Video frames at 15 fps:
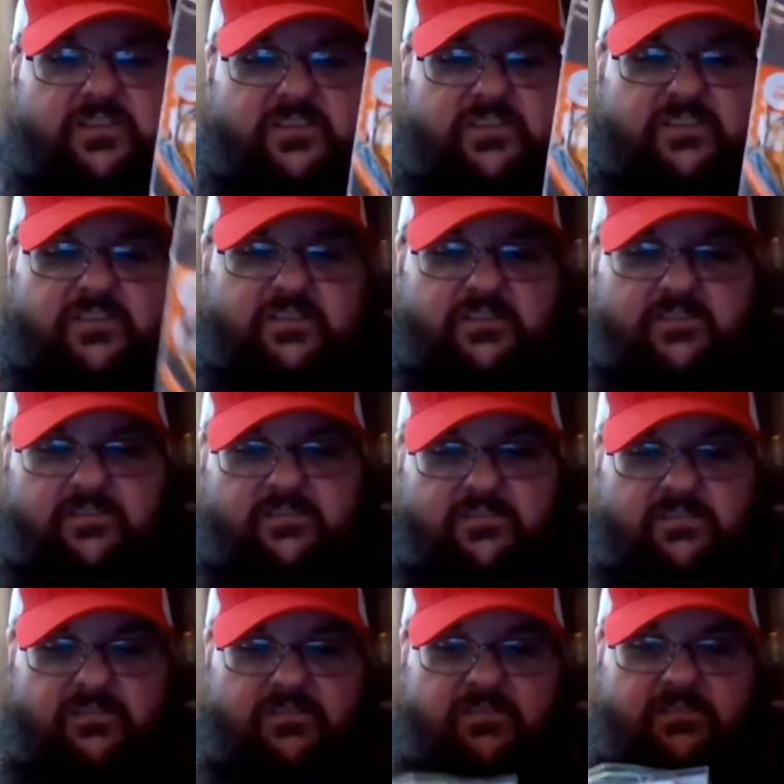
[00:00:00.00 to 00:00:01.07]
We got
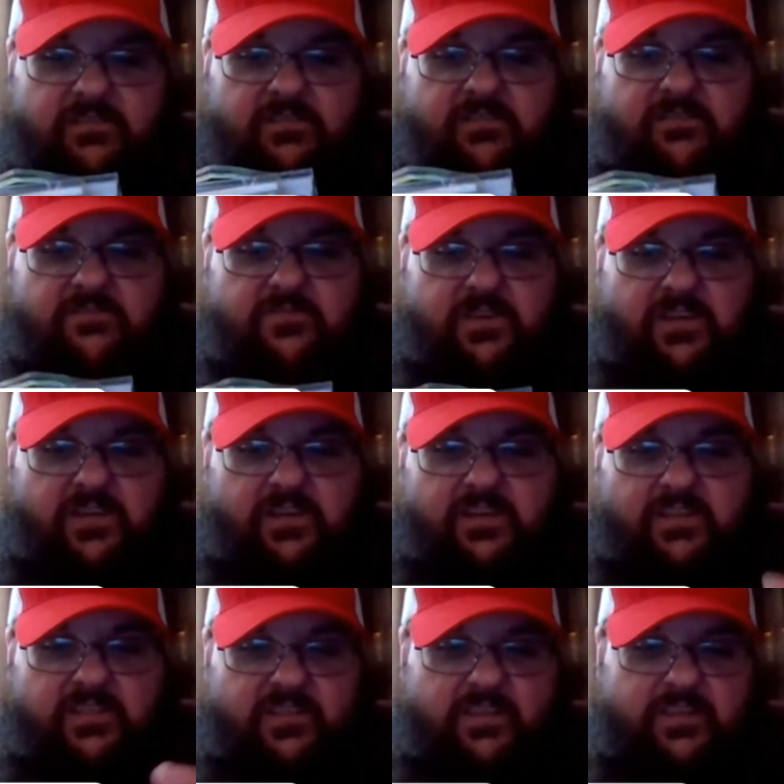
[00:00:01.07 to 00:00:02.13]
the South
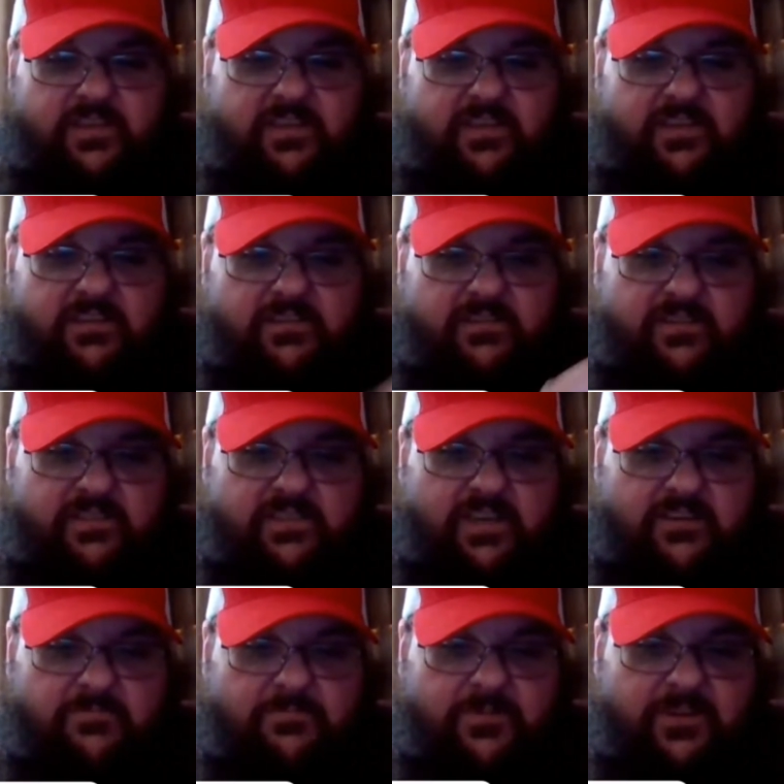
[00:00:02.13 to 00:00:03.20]
Bend size
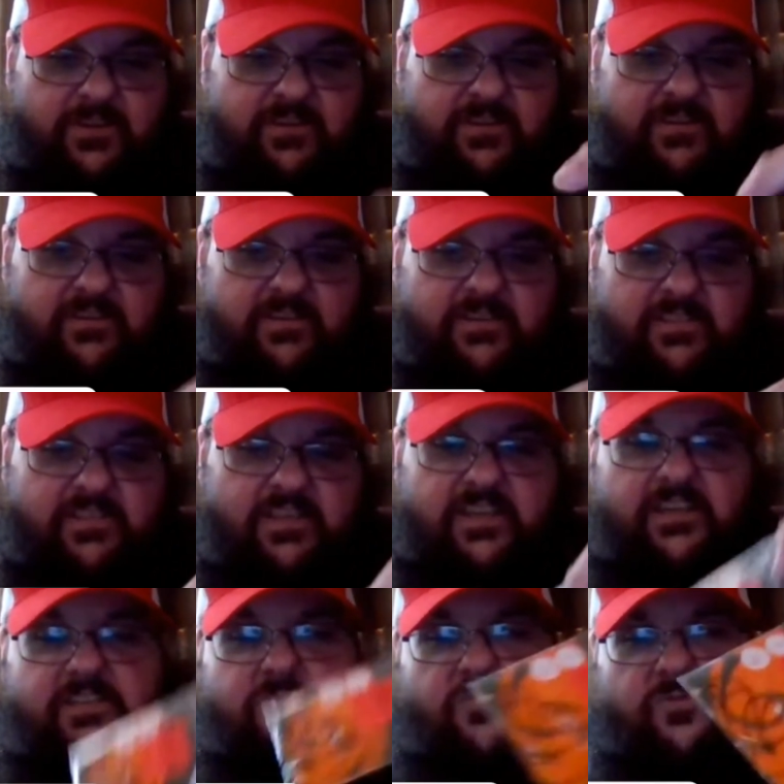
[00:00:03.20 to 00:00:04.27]
1 hooks.
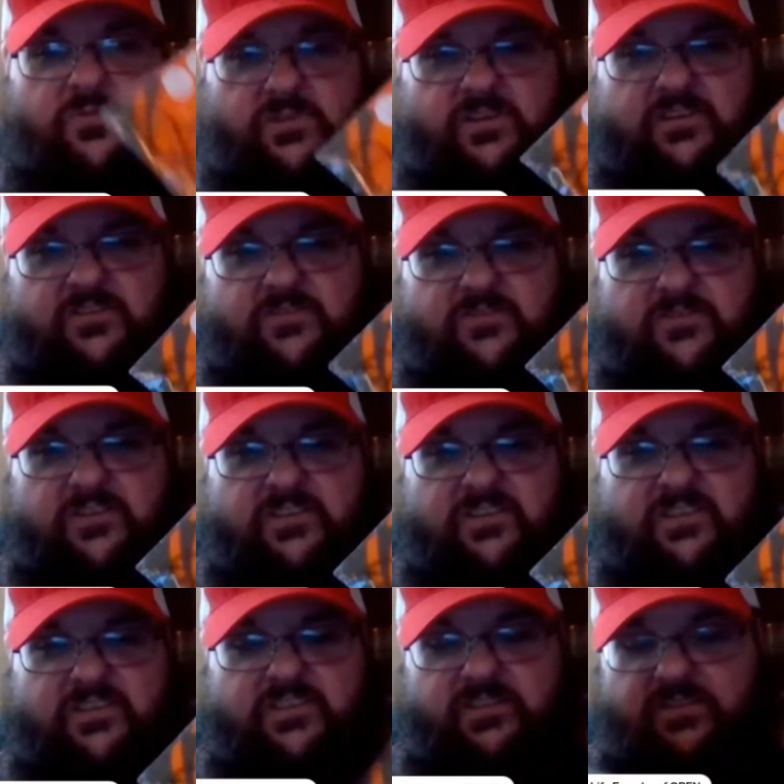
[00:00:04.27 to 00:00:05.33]

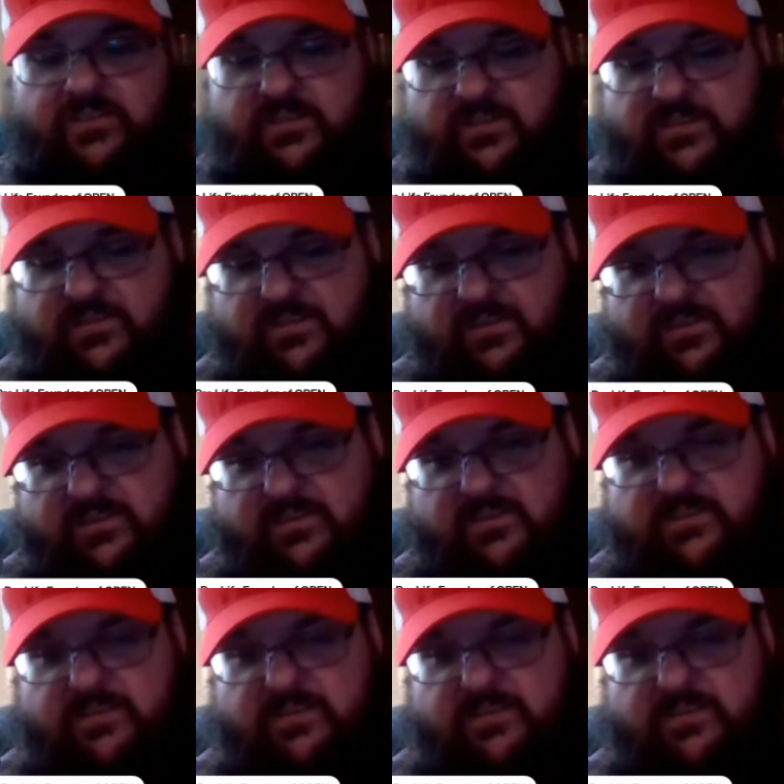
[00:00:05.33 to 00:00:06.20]
And then